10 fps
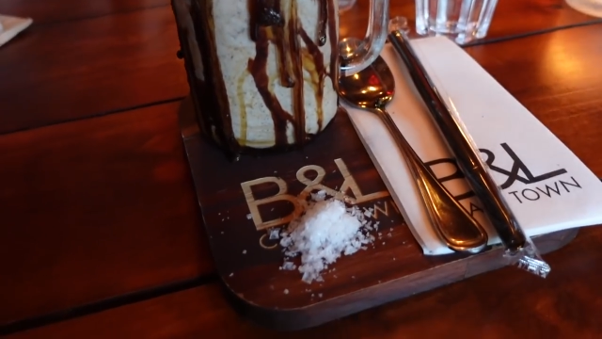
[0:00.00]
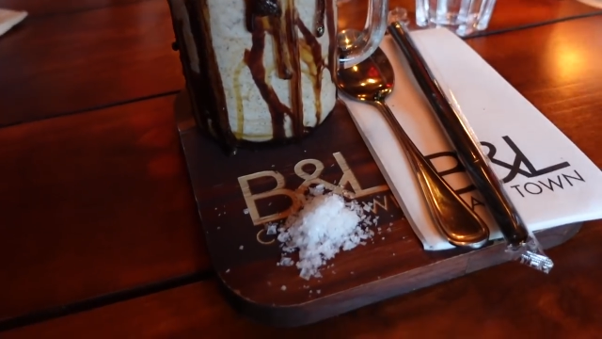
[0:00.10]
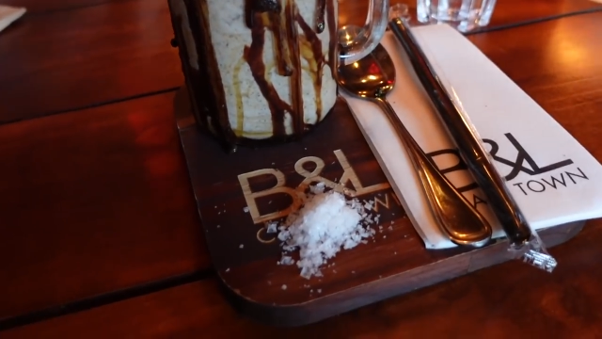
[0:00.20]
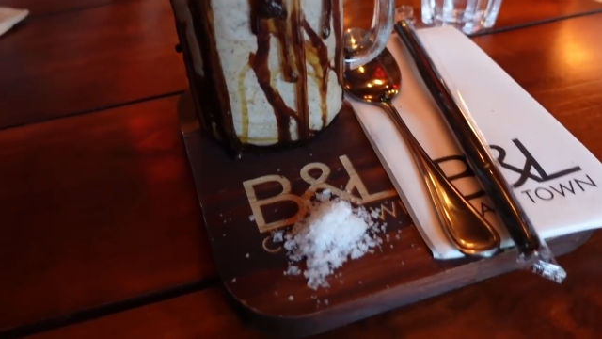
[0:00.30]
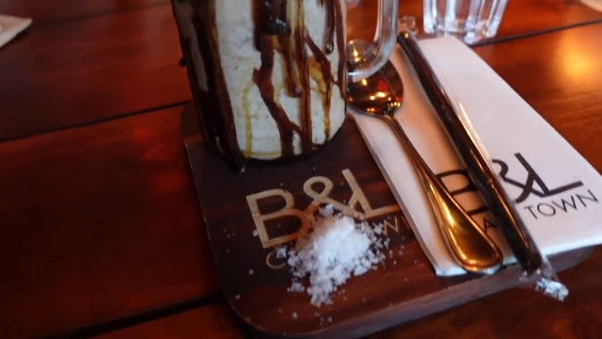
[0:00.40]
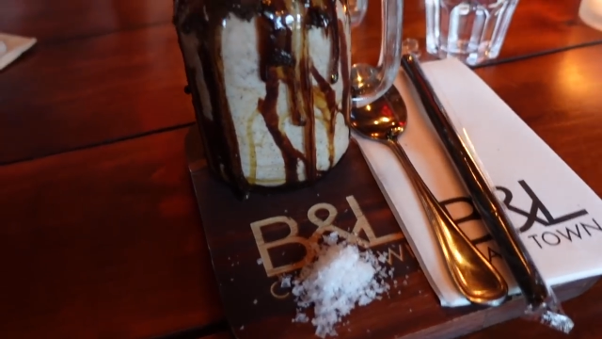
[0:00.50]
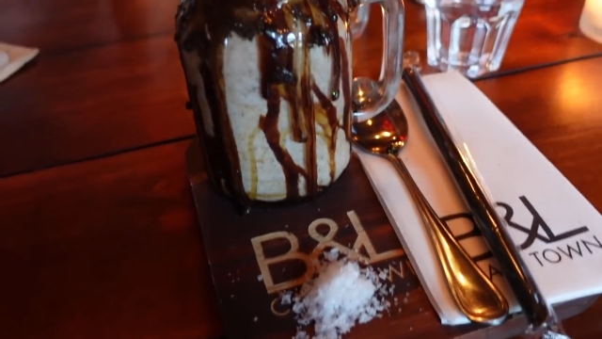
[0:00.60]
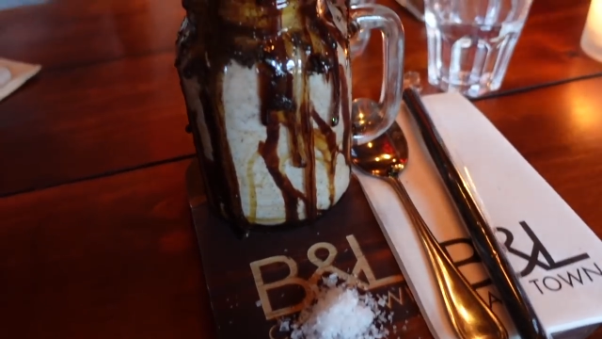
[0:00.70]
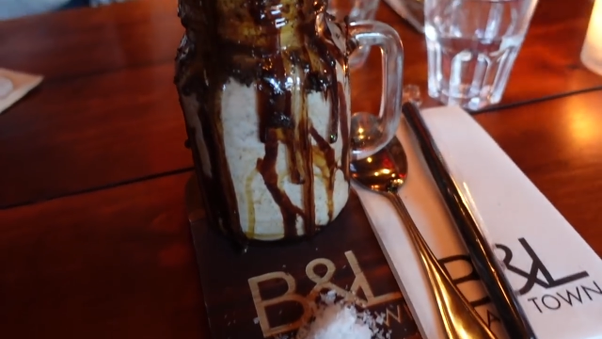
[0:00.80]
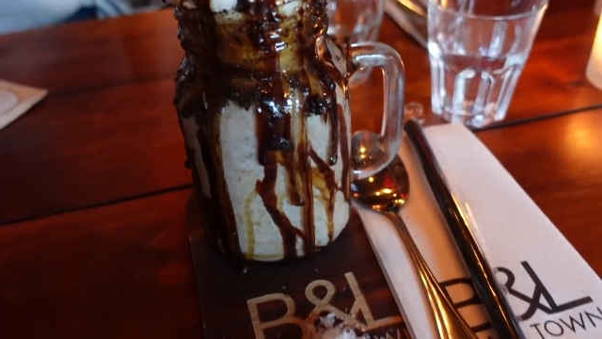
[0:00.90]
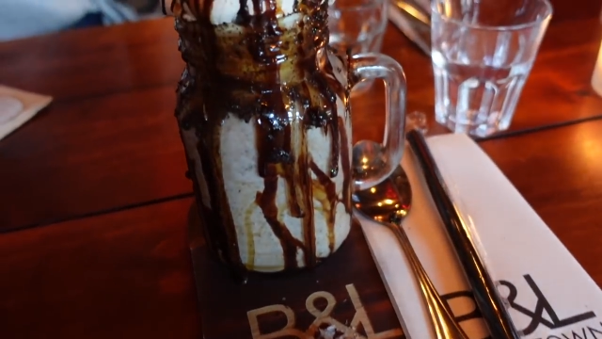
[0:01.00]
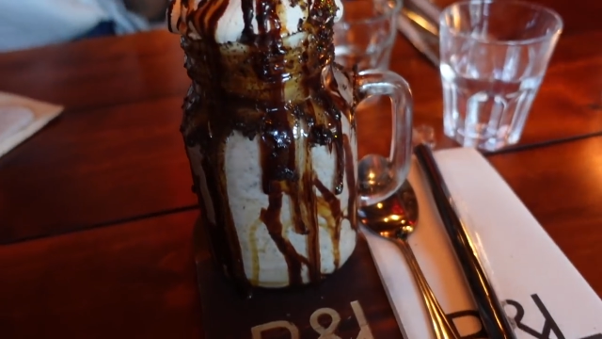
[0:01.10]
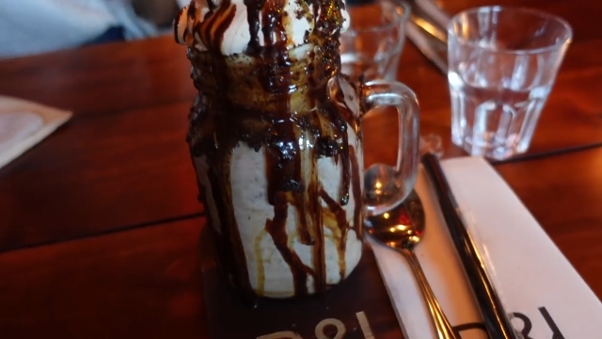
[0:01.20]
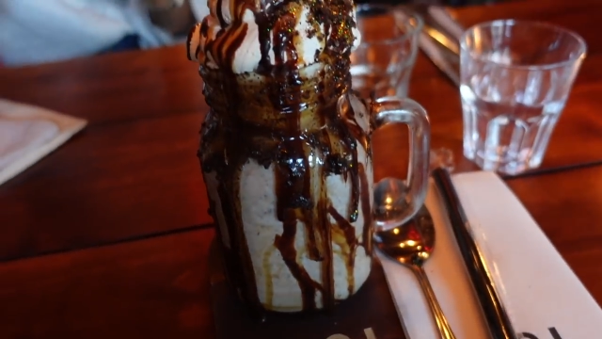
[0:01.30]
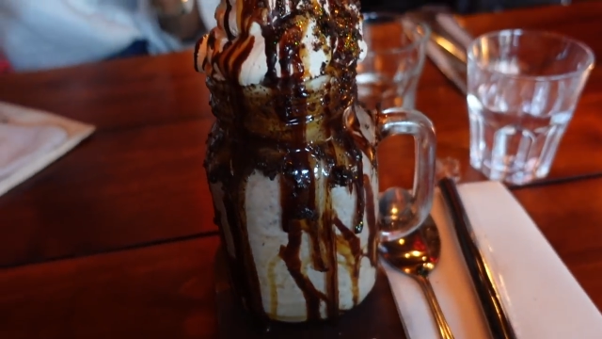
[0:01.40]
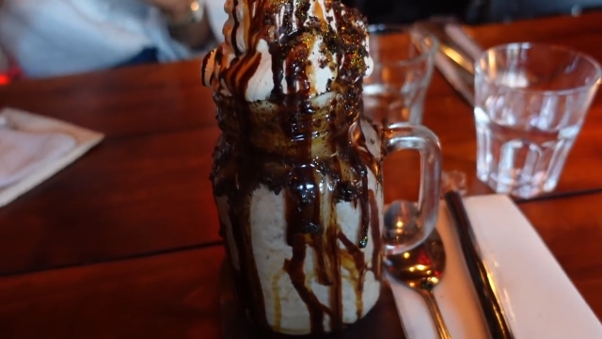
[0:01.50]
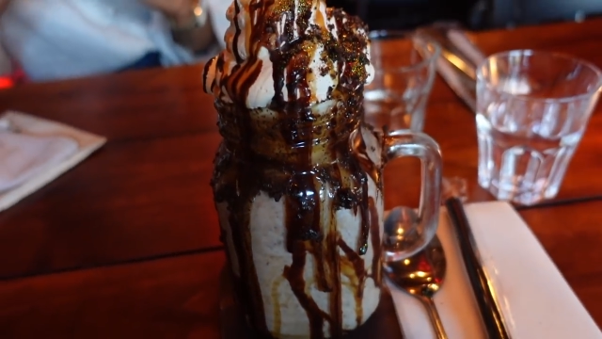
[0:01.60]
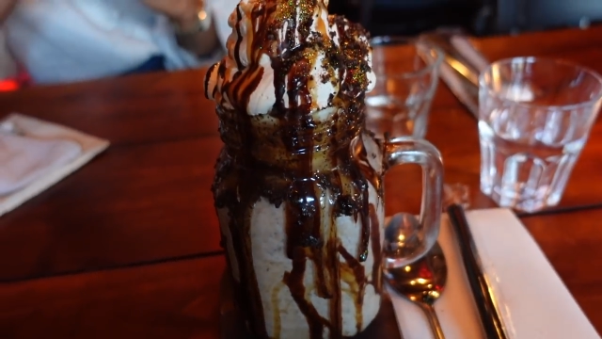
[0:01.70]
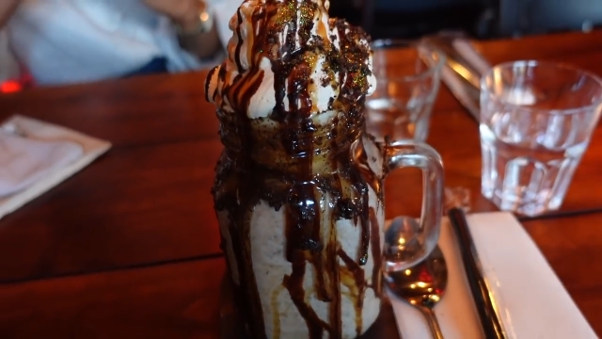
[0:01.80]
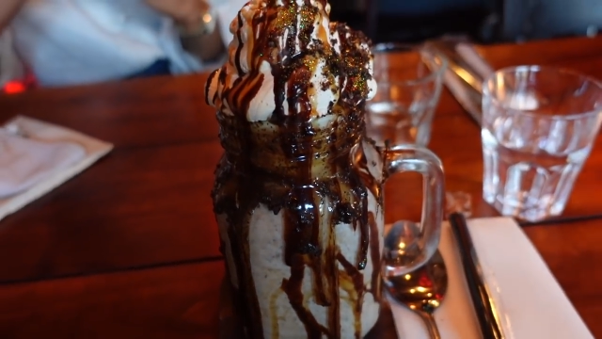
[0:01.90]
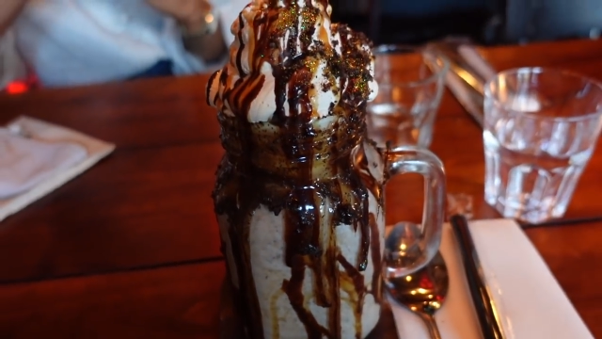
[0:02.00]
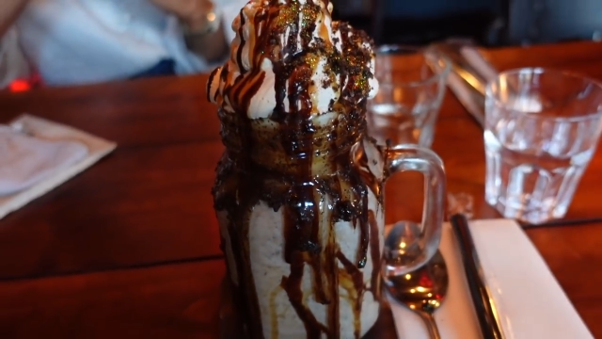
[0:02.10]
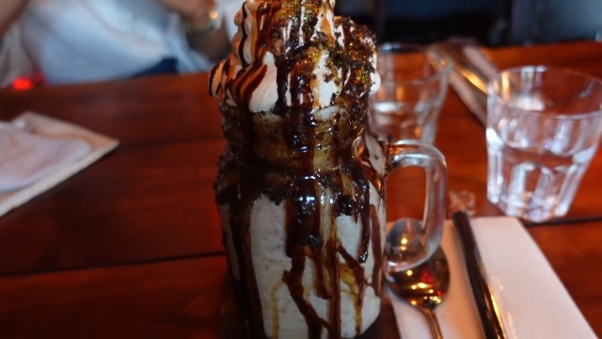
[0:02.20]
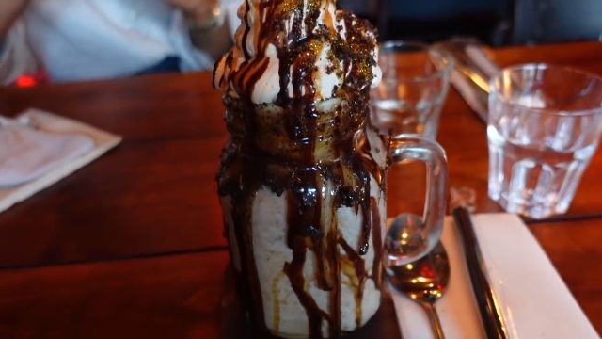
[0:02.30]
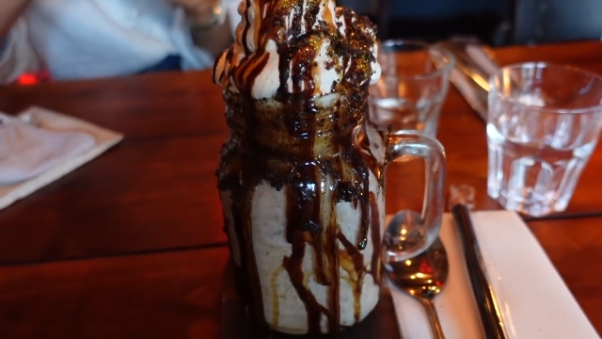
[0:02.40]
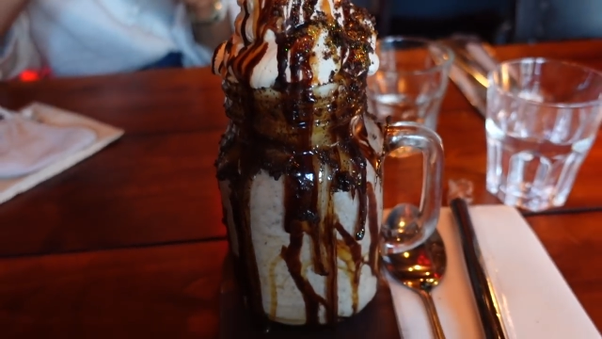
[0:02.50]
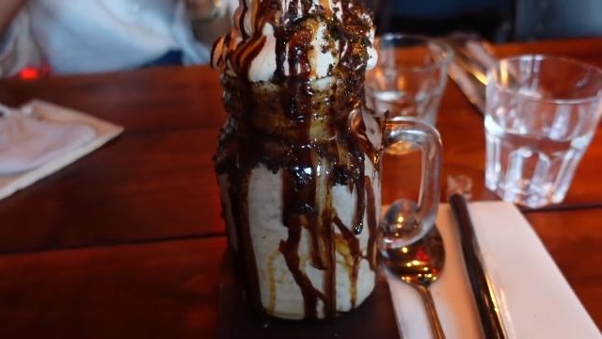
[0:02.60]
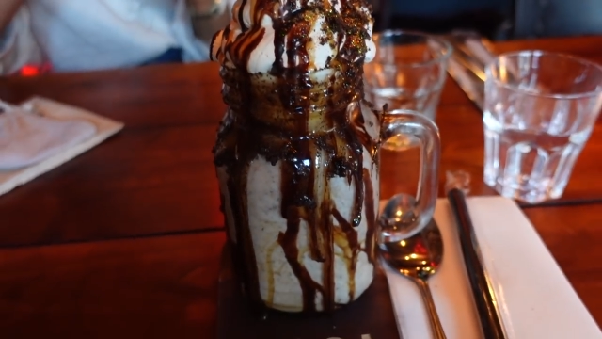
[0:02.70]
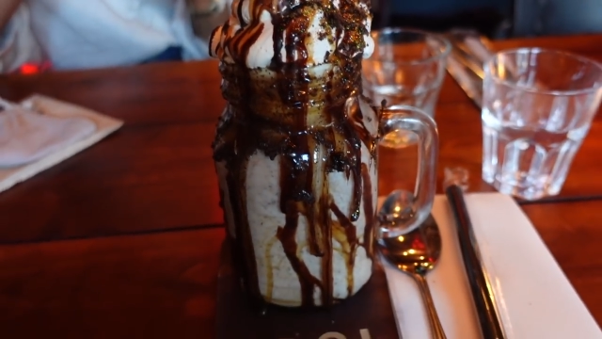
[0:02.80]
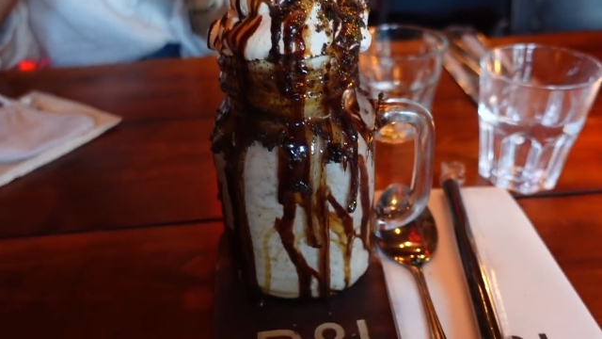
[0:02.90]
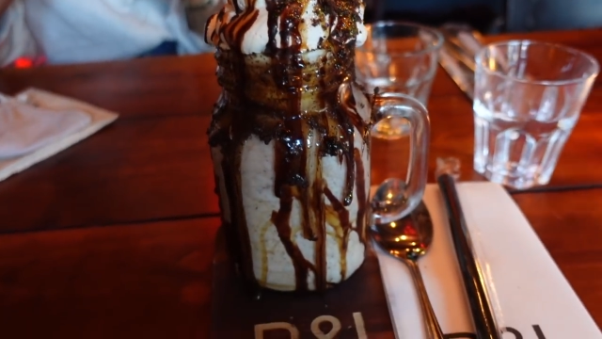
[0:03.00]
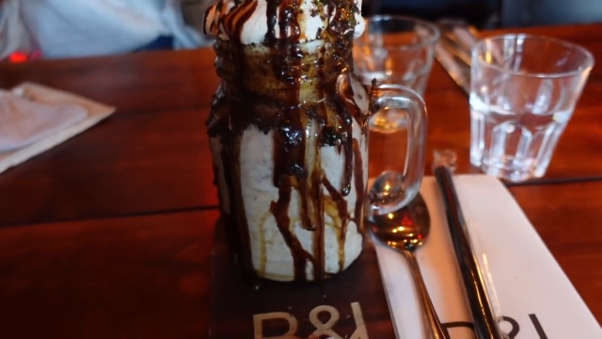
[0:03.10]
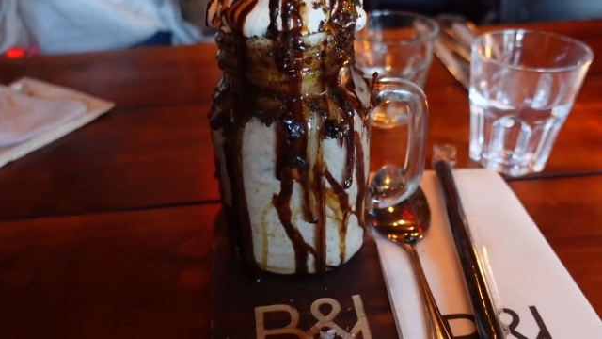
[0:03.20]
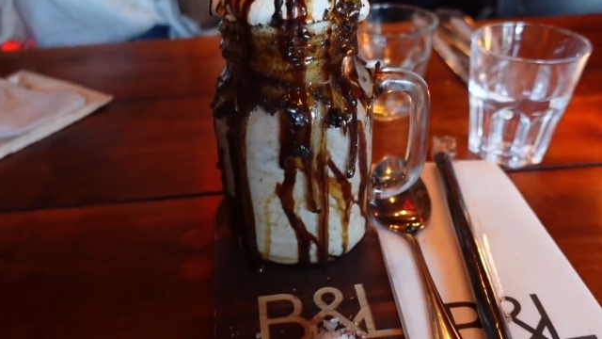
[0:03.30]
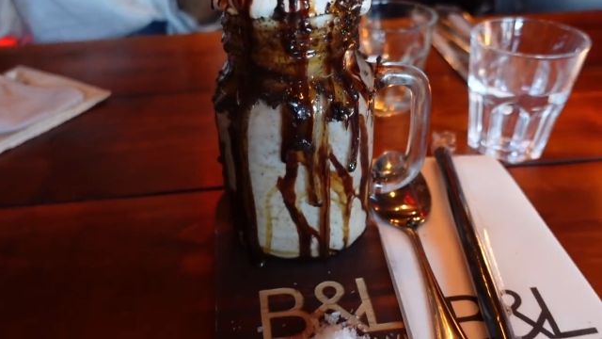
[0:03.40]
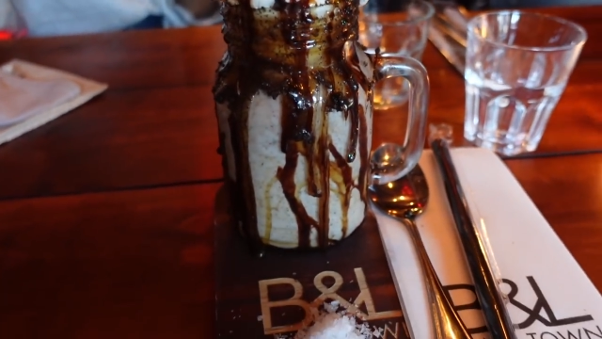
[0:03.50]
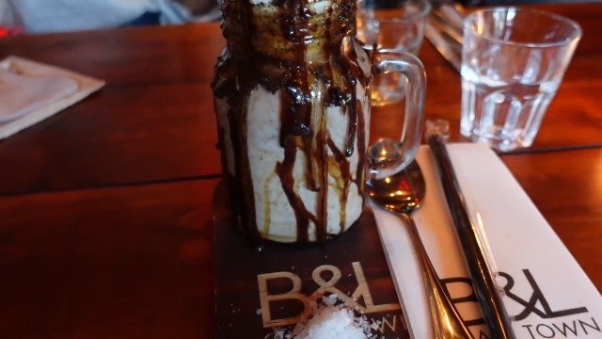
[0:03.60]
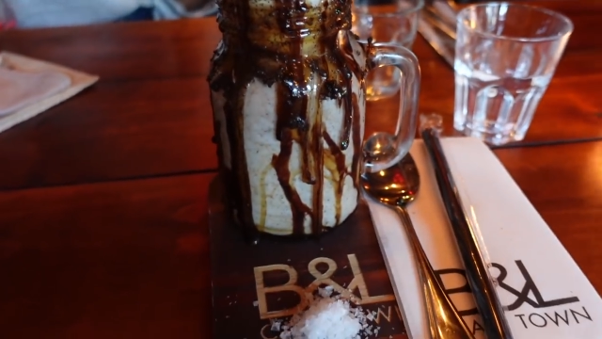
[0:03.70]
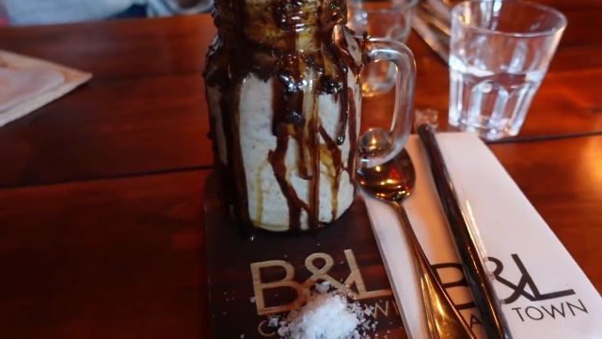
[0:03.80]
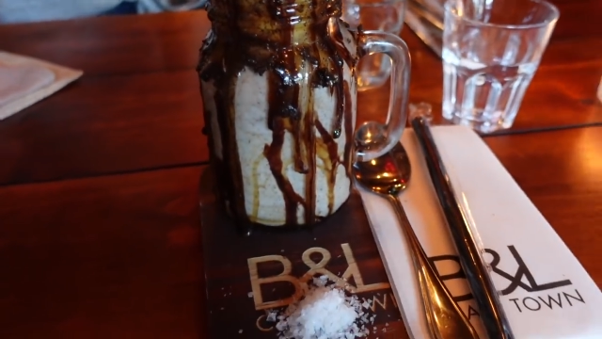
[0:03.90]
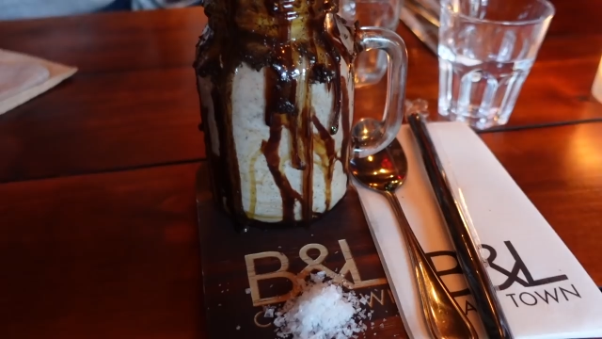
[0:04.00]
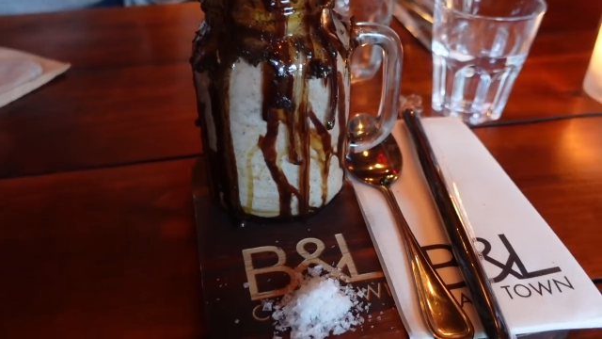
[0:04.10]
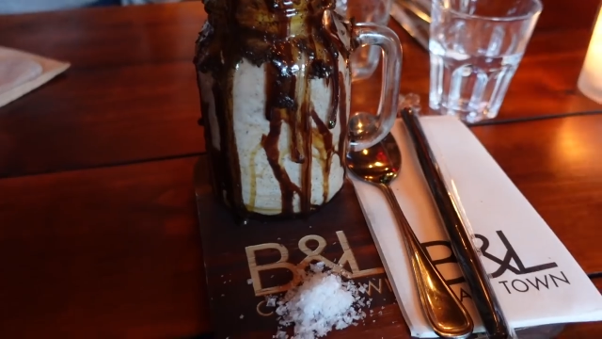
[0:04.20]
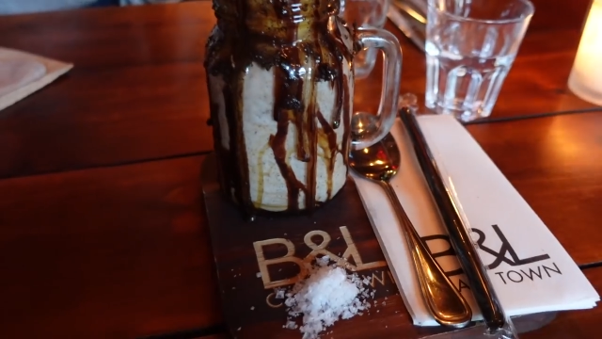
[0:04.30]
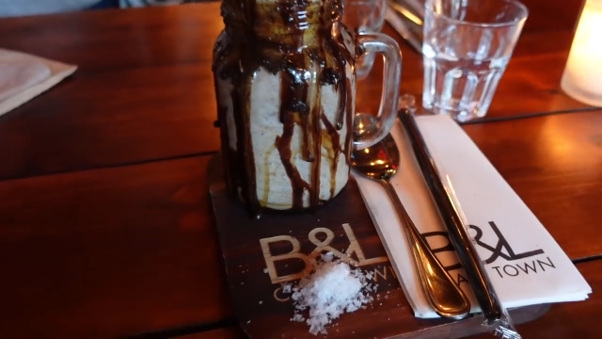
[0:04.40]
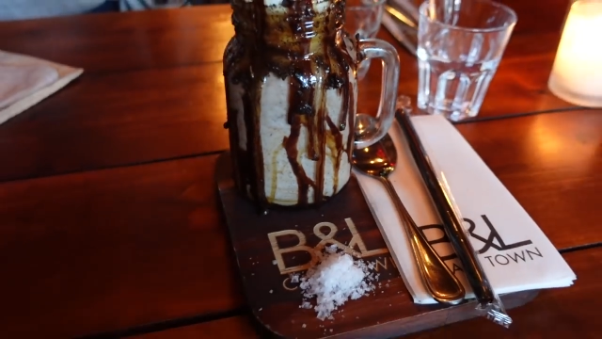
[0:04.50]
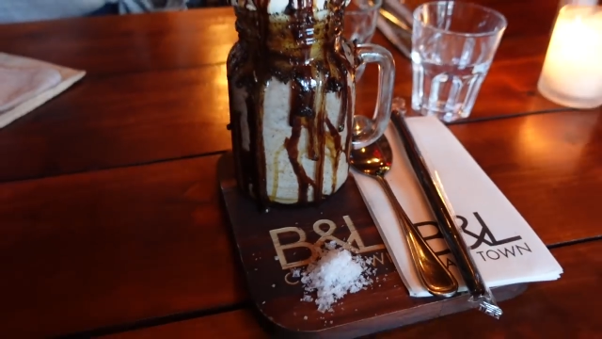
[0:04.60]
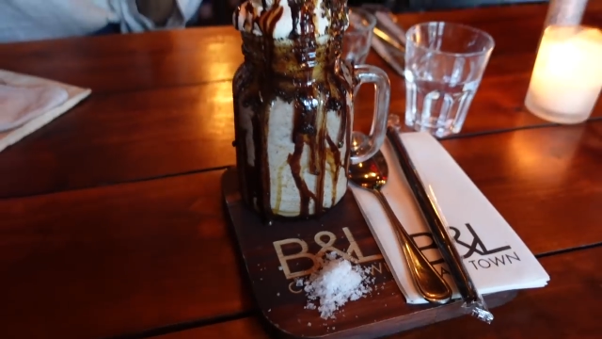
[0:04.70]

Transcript: [unreadable: no face in view]